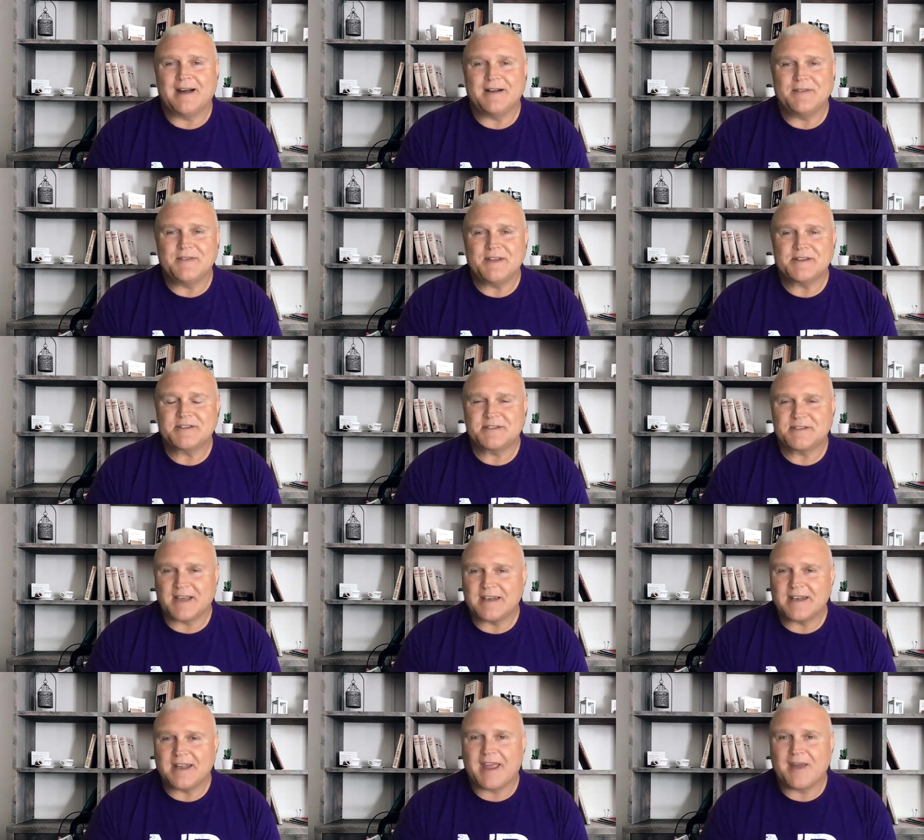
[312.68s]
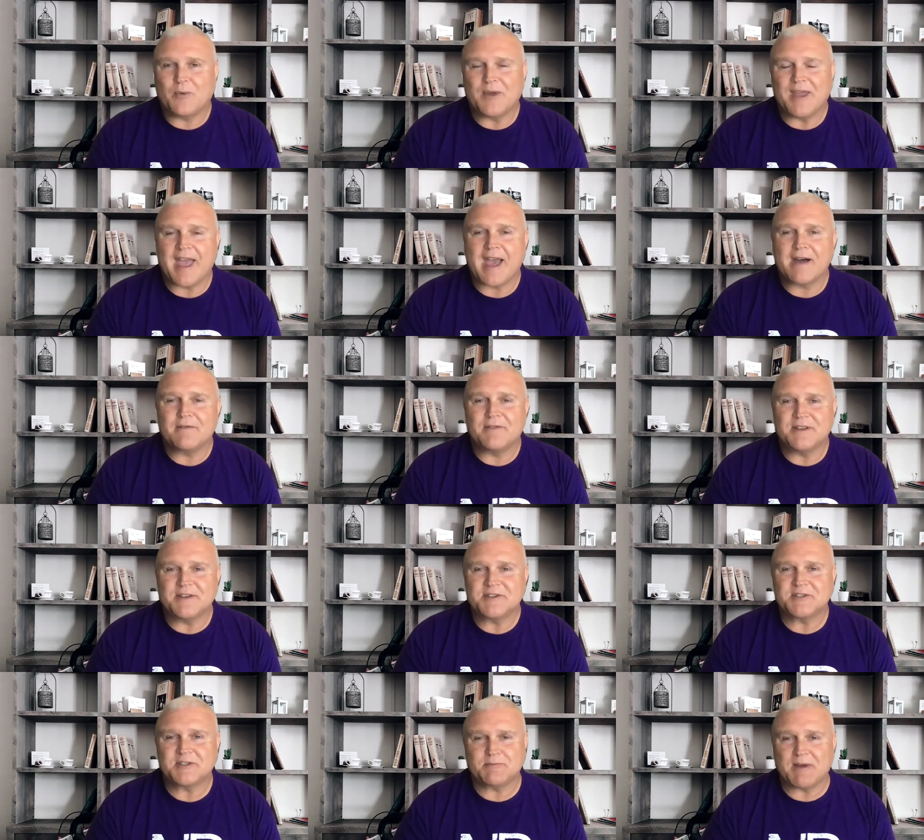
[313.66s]
This Sunday, we have
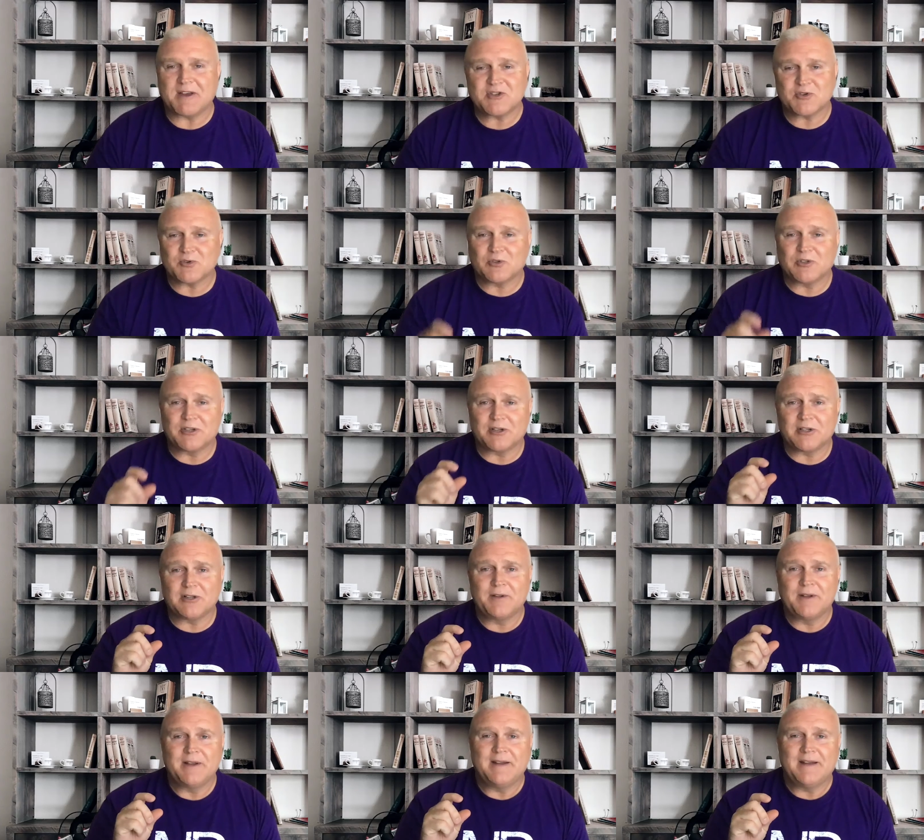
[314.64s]
this special little,